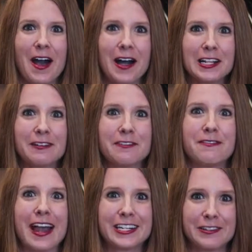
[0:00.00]
All of our
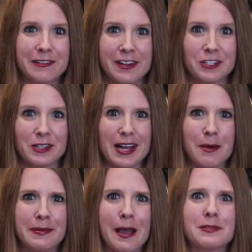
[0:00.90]
factory original
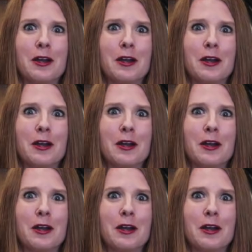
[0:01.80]
hubcaps